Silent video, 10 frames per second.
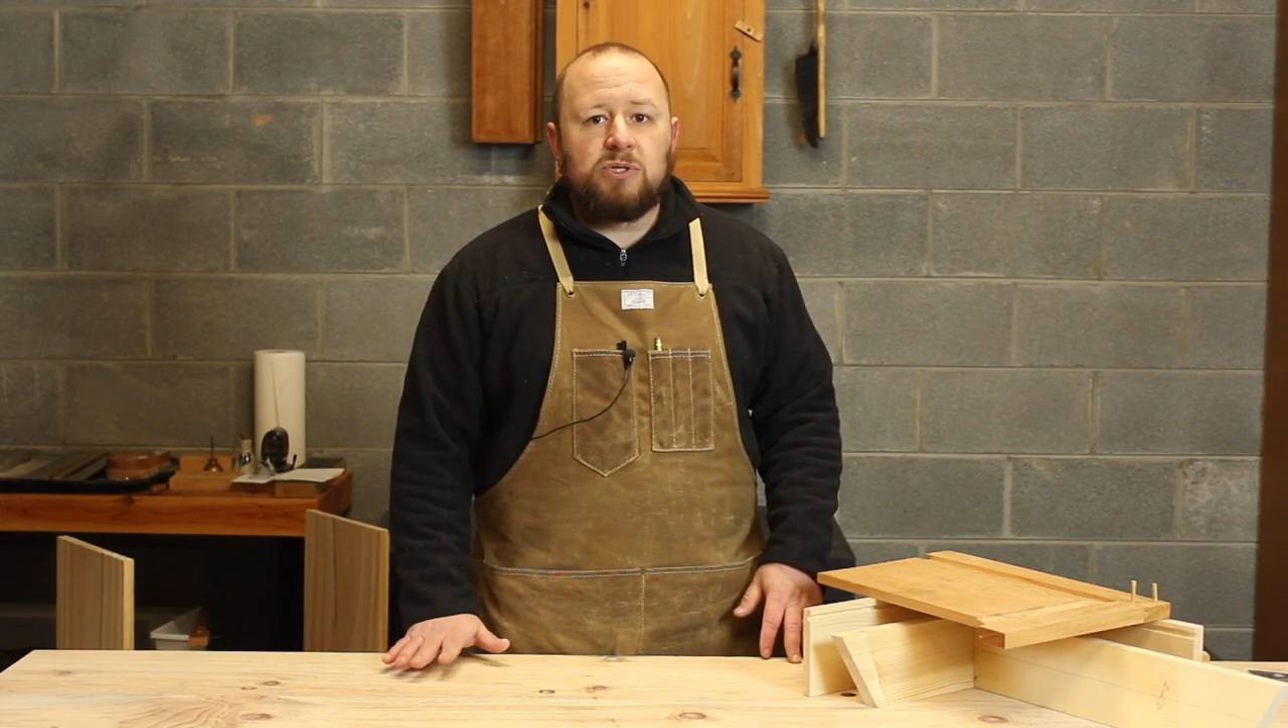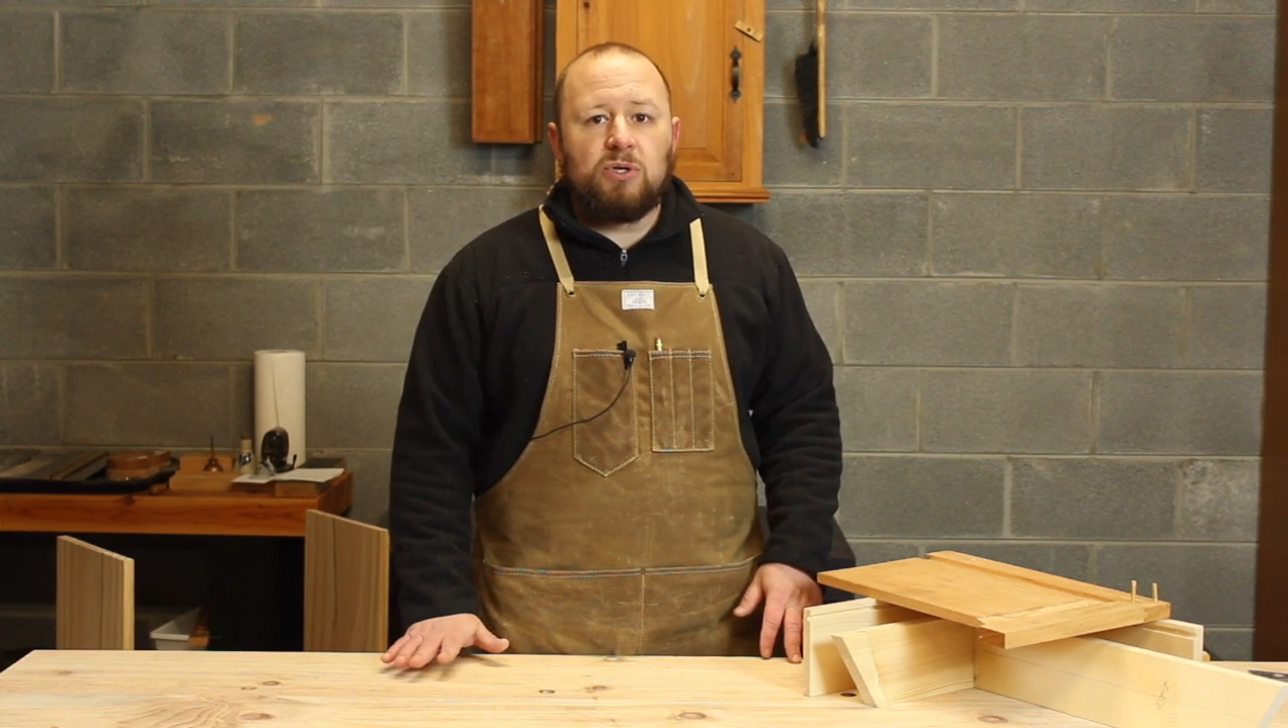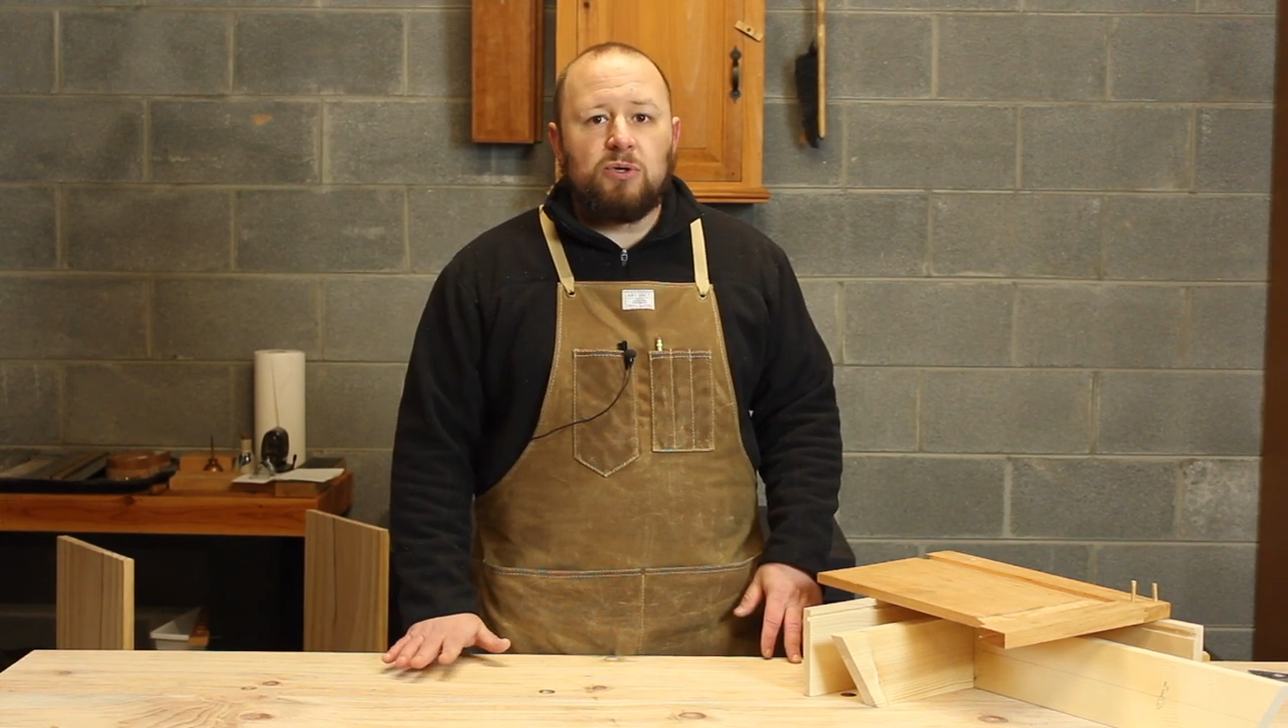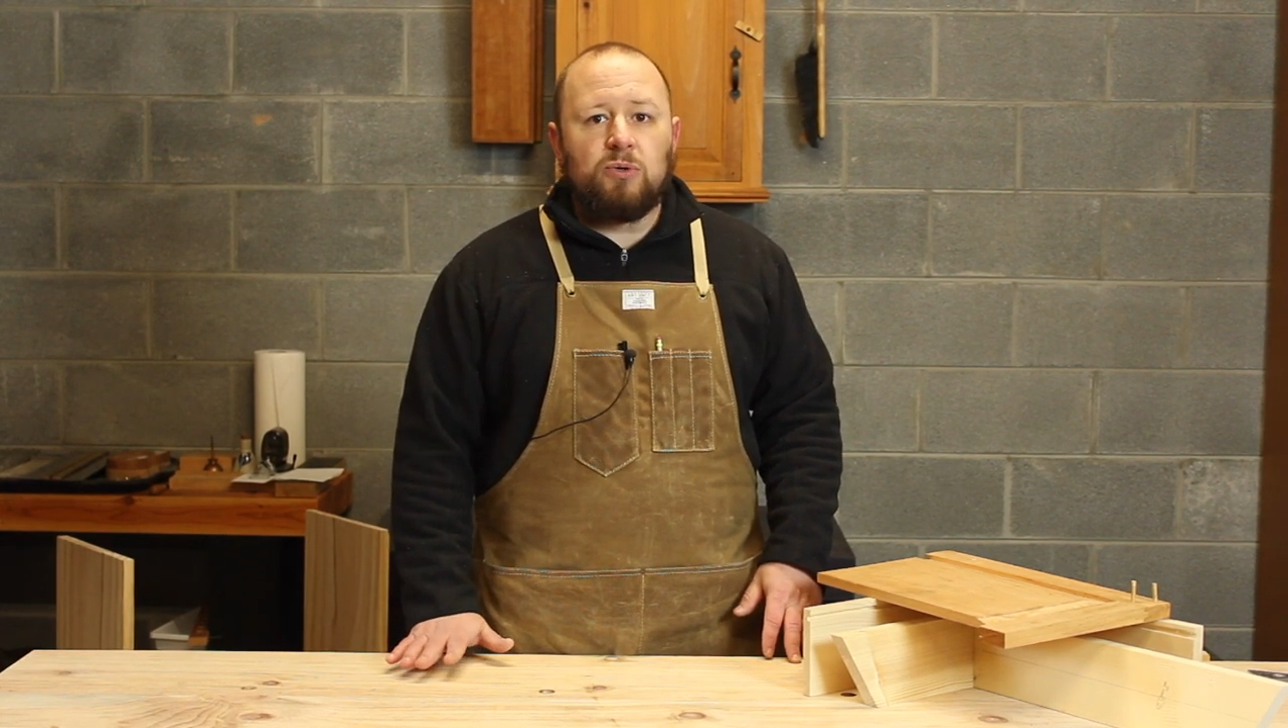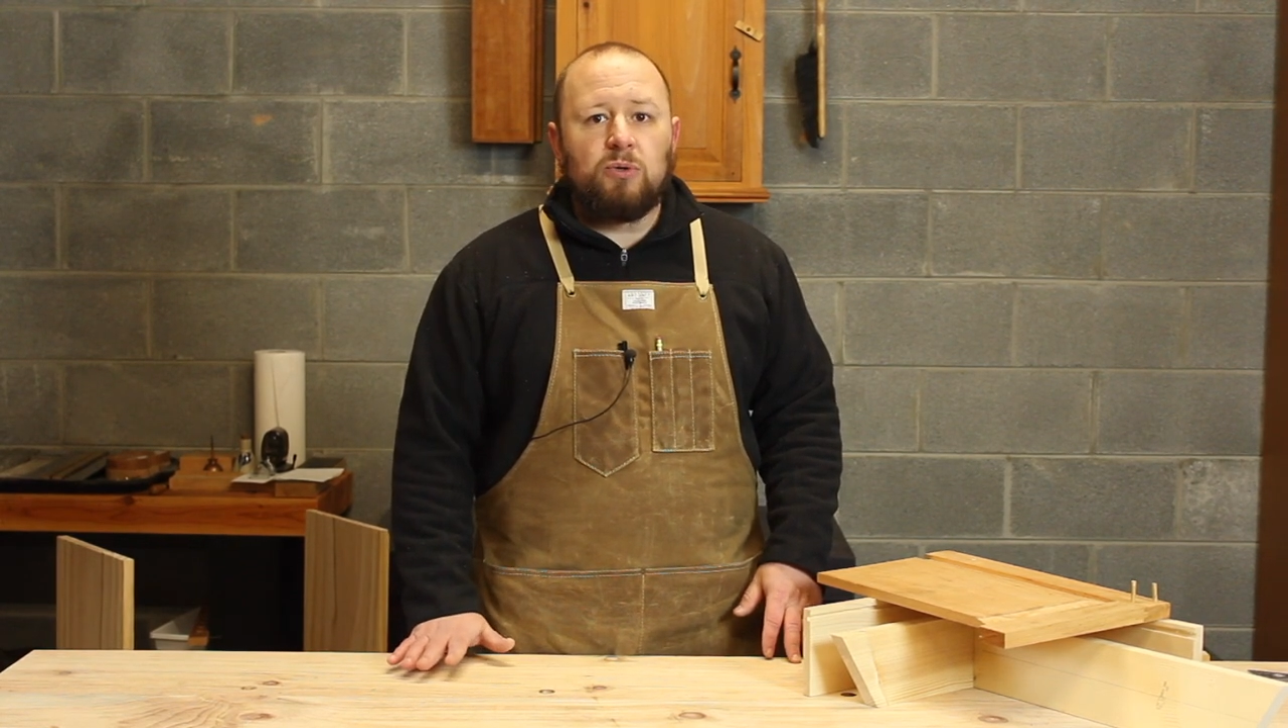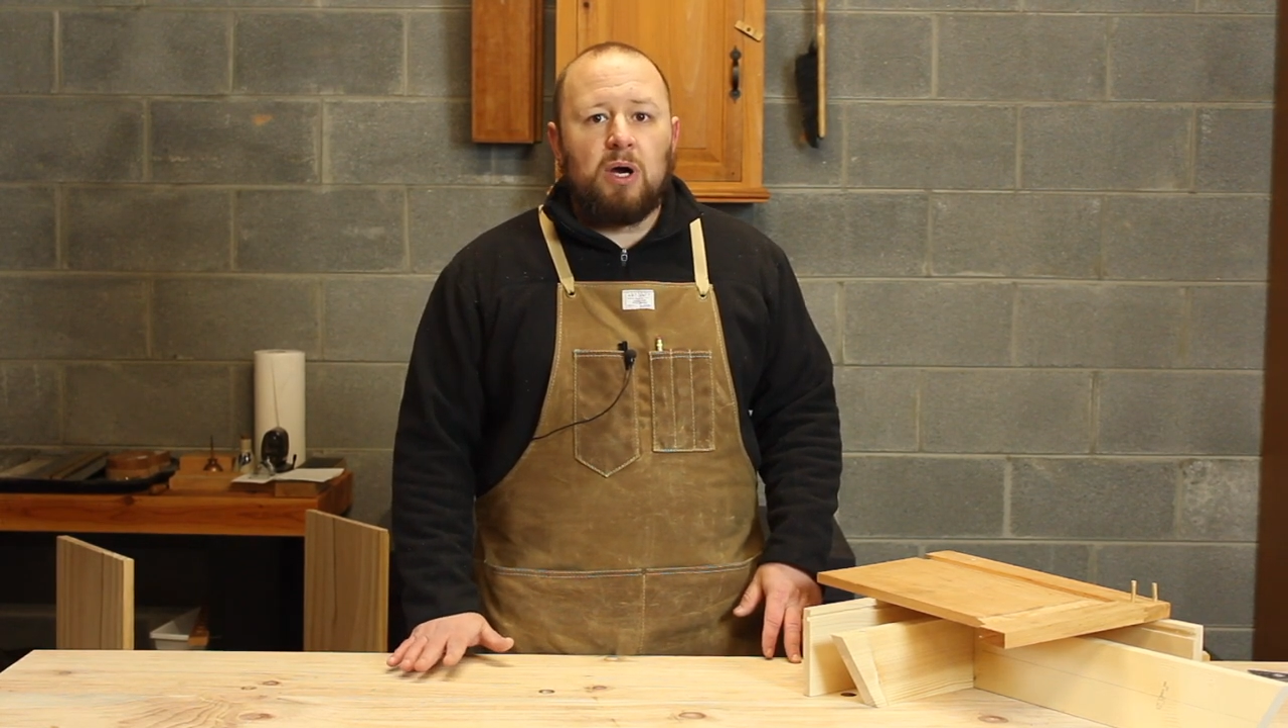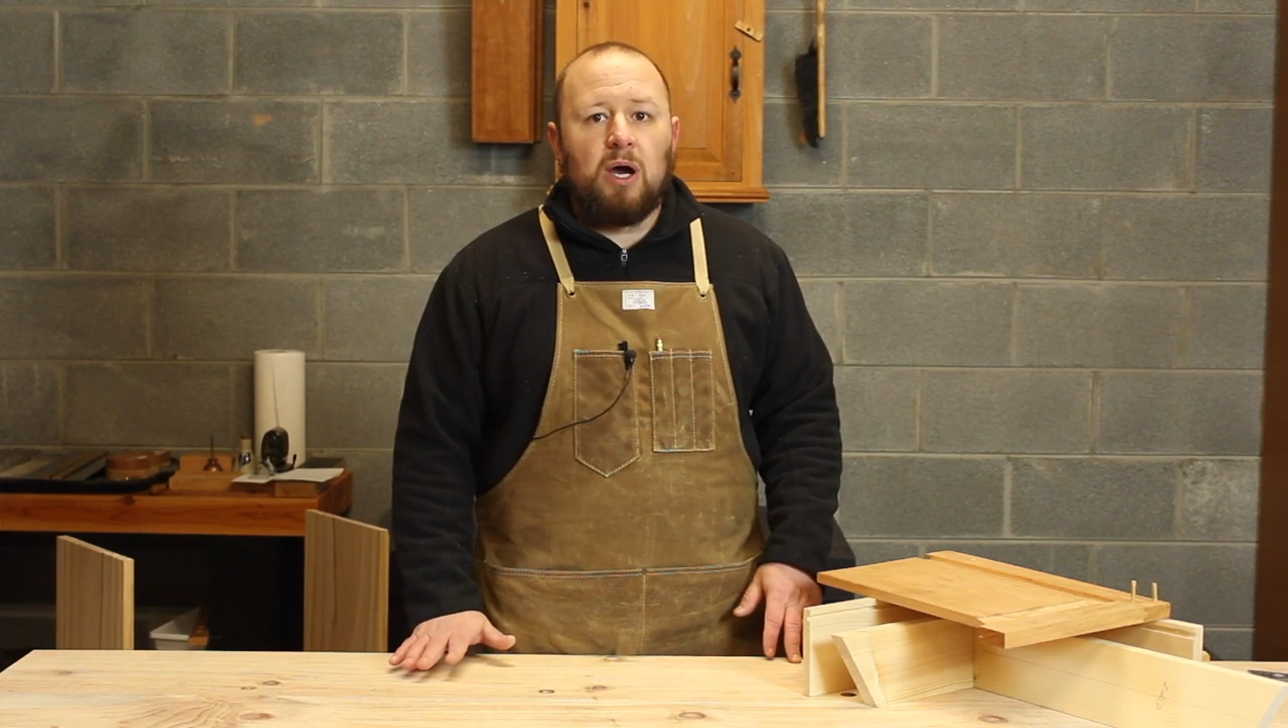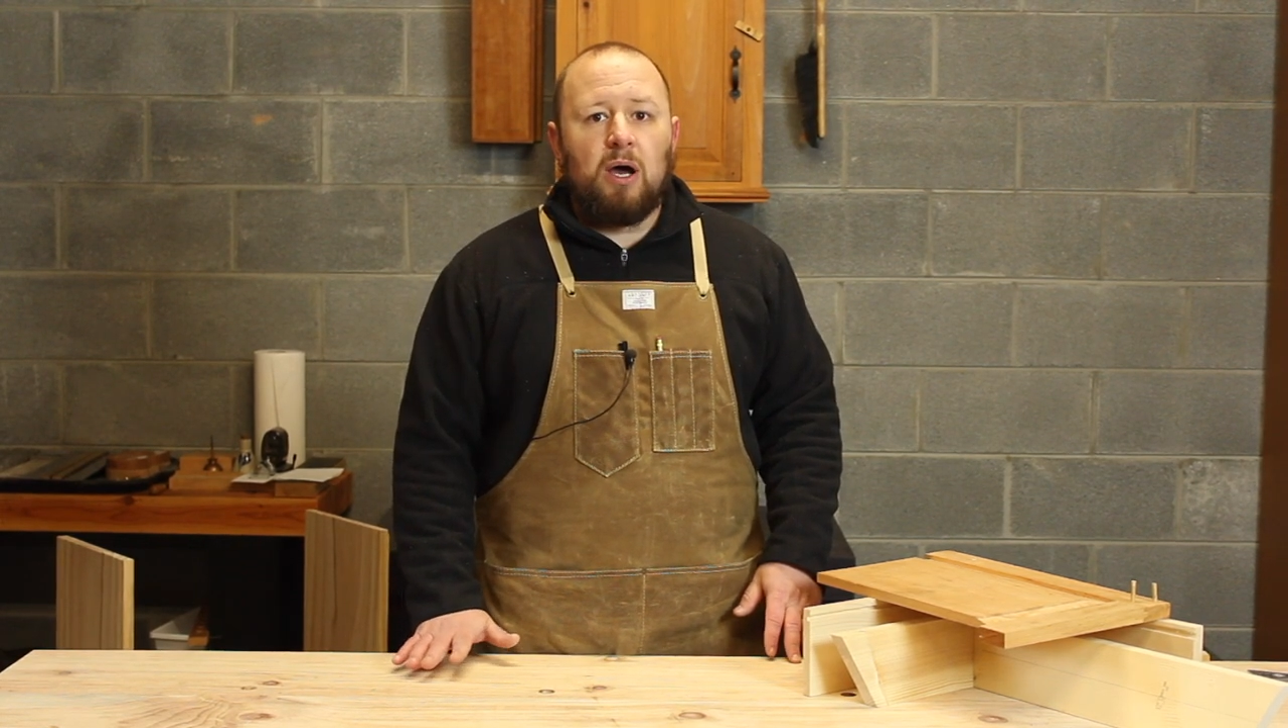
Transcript: to